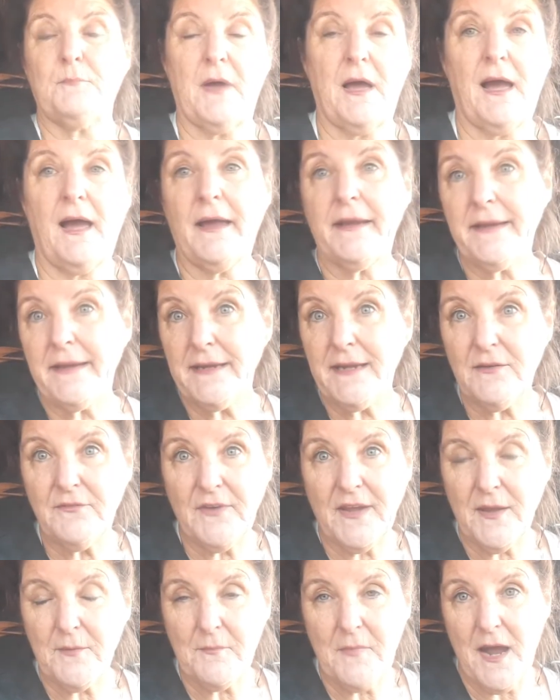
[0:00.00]
I didn't
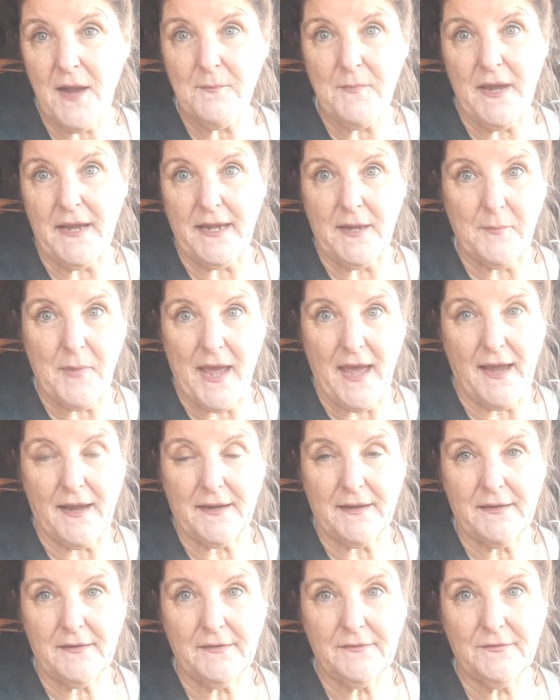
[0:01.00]
even get my money back
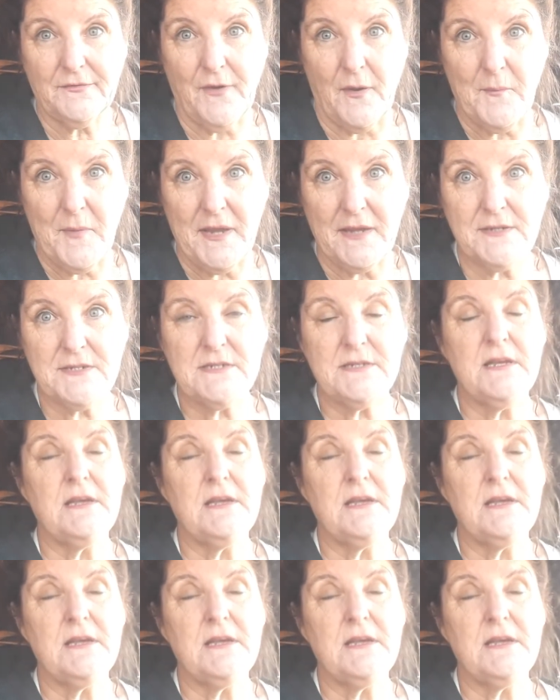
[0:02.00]
from it.